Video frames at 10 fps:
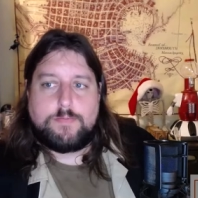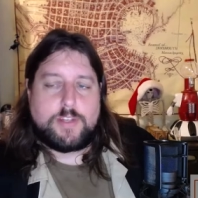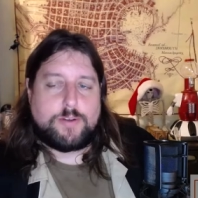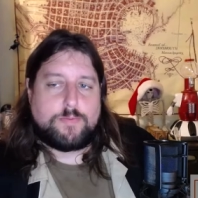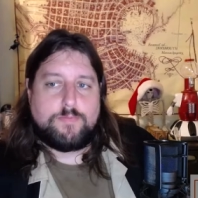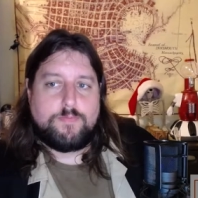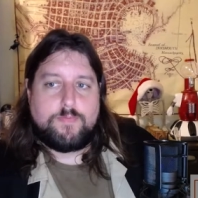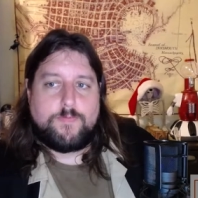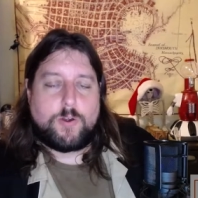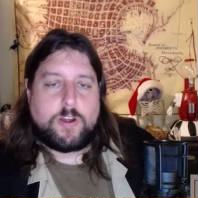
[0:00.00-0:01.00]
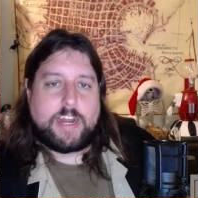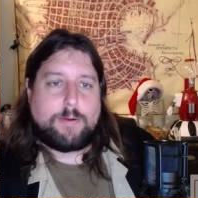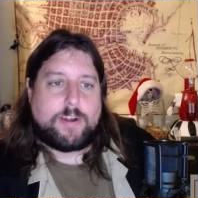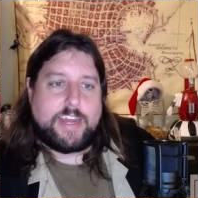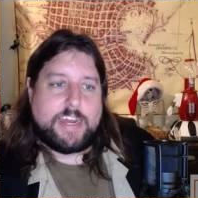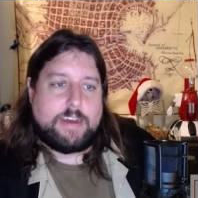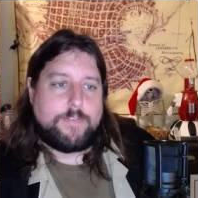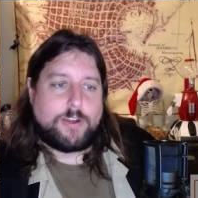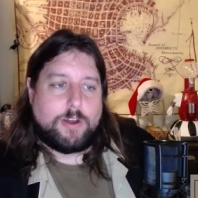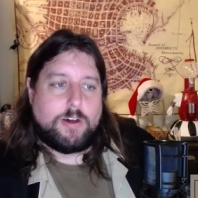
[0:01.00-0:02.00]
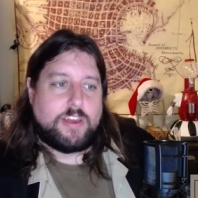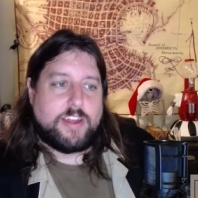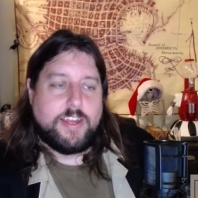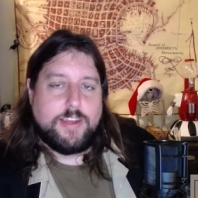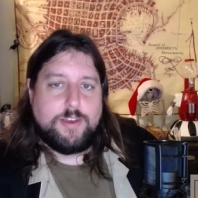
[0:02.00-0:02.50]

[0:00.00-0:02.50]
you know, for an hour and a half and call it